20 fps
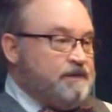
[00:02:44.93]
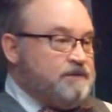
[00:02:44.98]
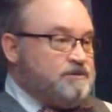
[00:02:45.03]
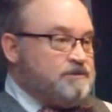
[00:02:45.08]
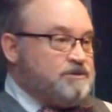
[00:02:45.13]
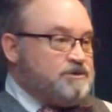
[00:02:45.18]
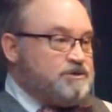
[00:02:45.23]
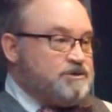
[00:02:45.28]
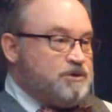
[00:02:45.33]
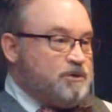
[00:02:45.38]
then
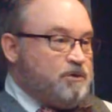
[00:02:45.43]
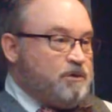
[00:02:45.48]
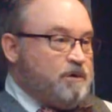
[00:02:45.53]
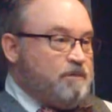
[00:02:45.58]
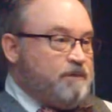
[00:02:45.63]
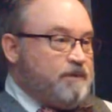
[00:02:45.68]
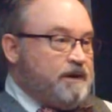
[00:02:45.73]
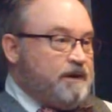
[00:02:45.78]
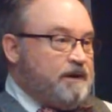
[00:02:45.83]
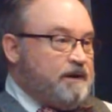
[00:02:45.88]
just show
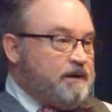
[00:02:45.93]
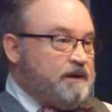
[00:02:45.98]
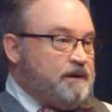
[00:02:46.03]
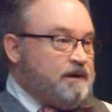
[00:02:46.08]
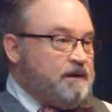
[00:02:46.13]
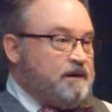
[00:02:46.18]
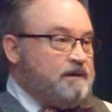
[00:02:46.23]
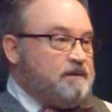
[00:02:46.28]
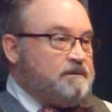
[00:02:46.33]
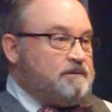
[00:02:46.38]
up at
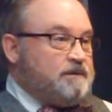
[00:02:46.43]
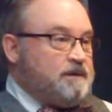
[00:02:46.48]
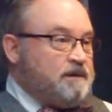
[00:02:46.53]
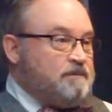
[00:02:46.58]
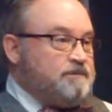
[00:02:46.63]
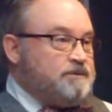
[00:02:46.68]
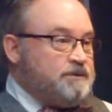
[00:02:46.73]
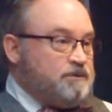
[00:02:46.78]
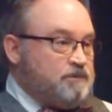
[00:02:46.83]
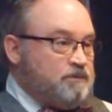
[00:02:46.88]

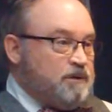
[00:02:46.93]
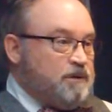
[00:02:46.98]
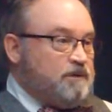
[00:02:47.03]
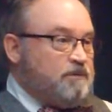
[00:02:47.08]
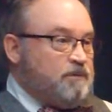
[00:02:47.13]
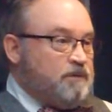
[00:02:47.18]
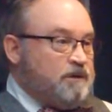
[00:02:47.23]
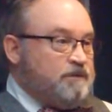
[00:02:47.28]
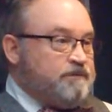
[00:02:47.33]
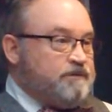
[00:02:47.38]
come to
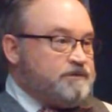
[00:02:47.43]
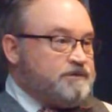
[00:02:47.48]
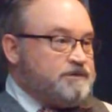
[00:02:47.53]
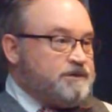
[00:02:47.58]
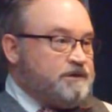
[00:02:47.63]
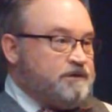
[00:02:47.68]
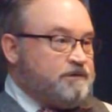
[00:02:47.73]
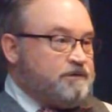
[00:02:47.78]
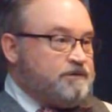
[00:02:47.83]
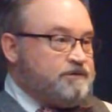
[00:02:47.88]
one of the
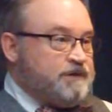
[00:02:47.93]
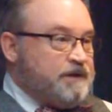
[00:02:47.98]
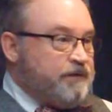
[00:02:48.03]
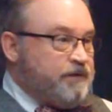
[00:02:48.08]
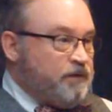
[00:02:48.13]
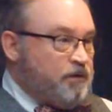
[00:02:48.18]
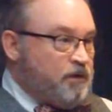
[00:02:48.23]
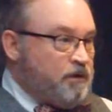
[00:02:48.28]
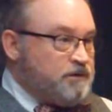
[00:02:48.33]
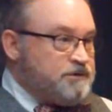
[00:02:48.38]
centers. Now,
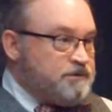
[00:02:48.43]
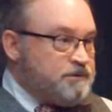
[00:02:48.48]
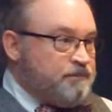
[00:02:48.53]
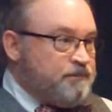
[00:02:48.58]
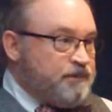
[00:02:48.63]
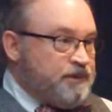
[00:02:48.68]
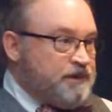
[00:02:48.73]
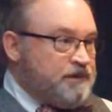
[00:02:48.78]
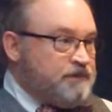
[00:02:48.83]
there are some